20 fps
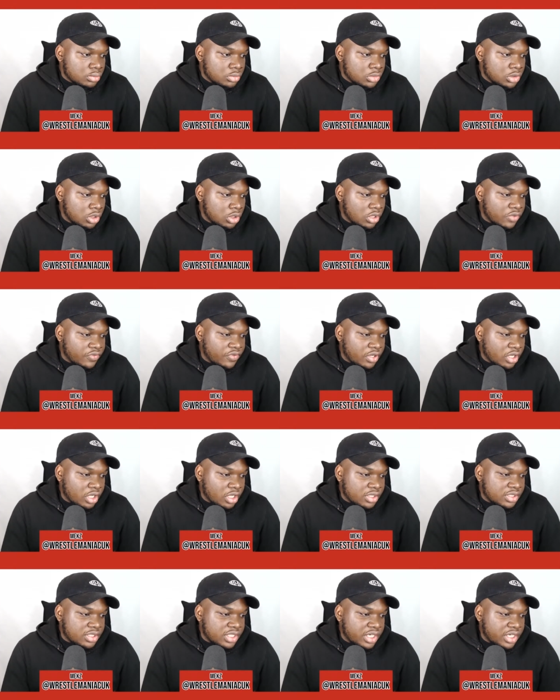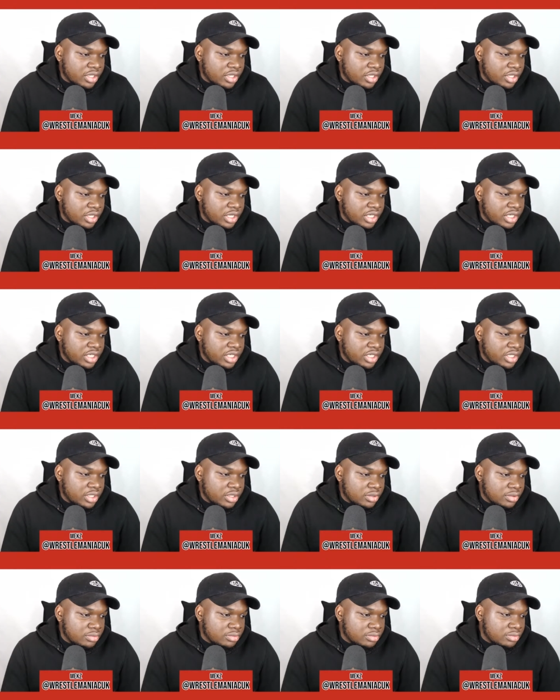Oliver Carter's taken an early
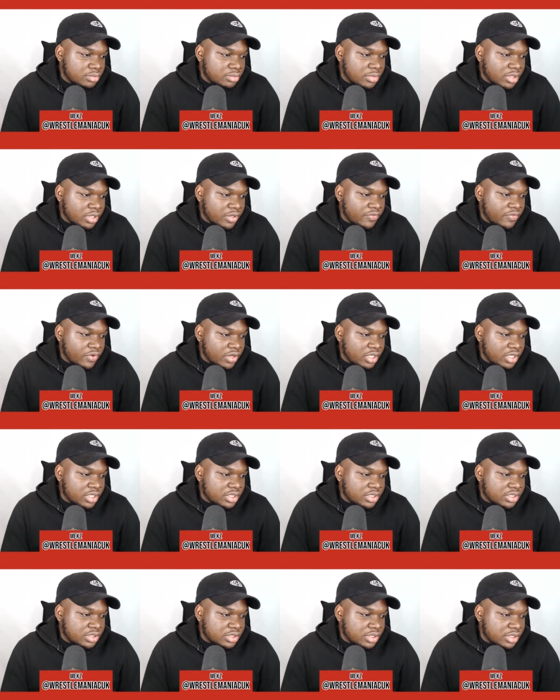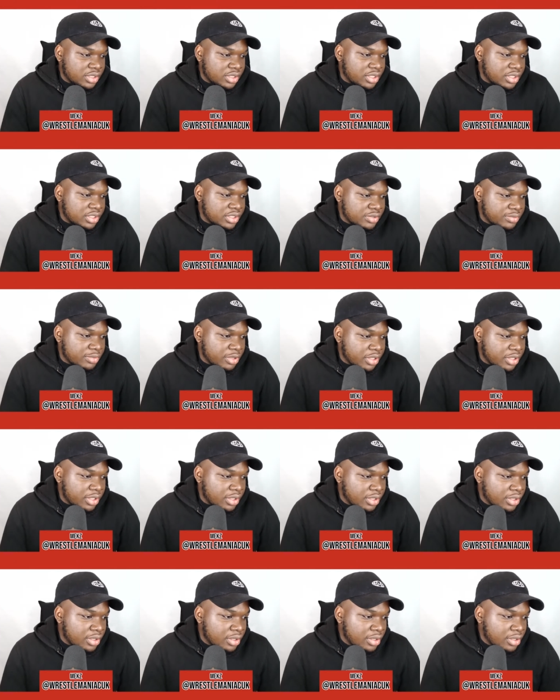advantage in this, man.
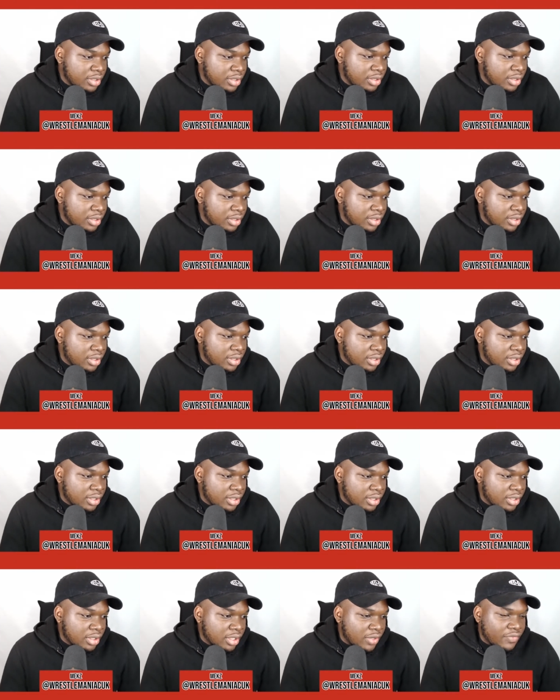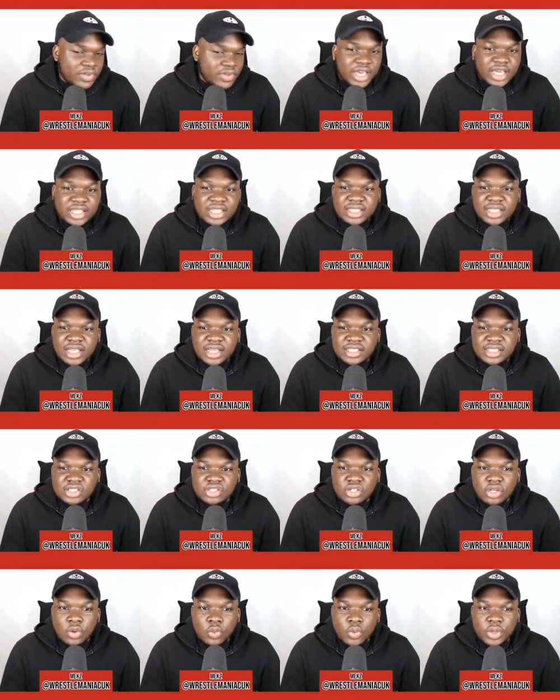I think Eddie Dennis is
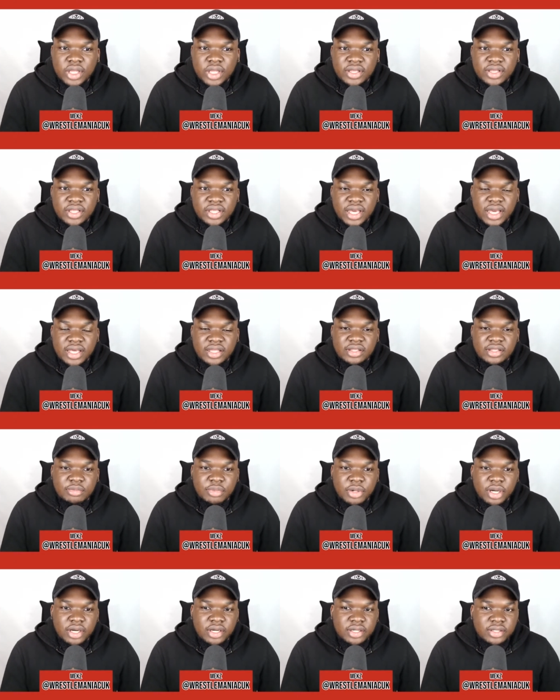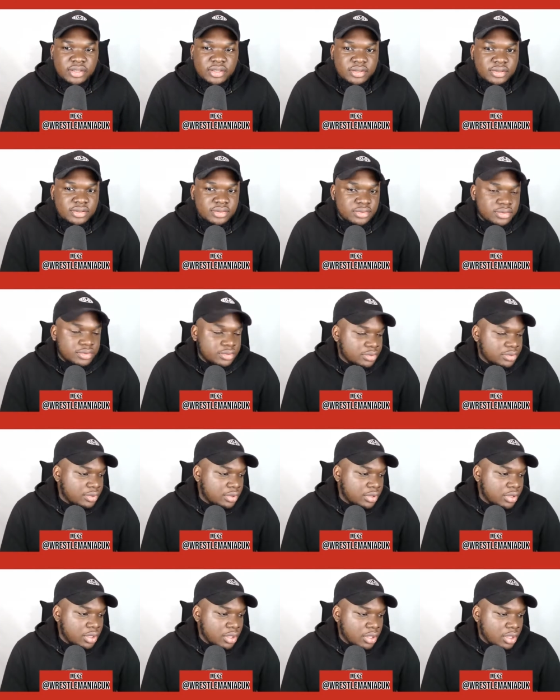going to win in the end, but
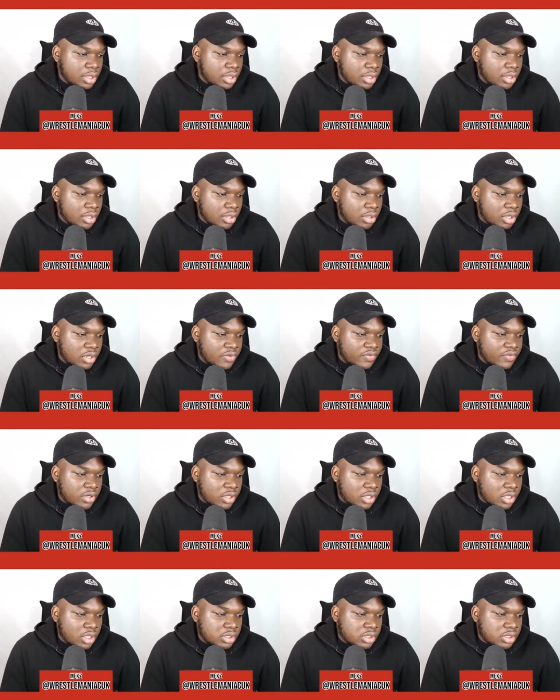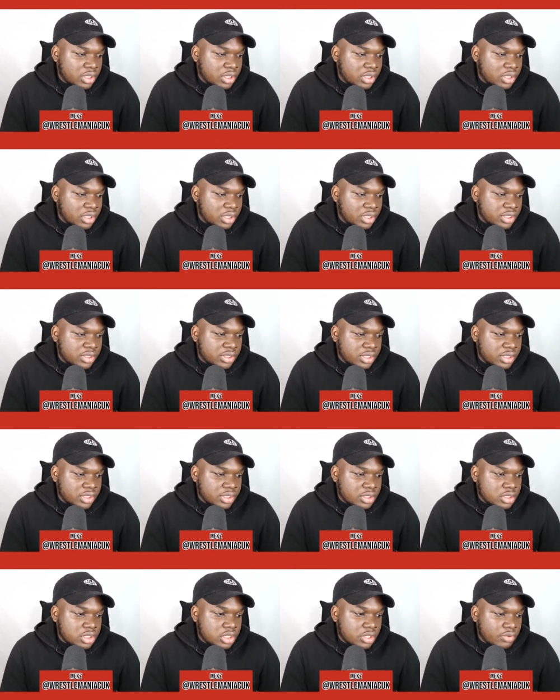Oliver Carter in the
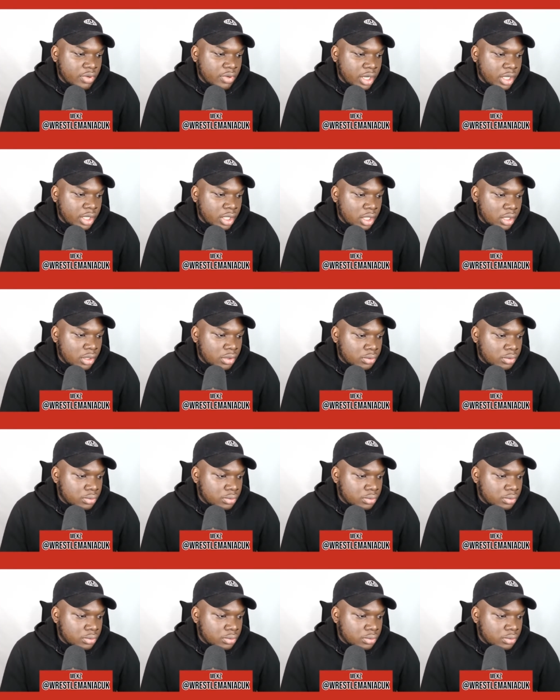ascendancy right now.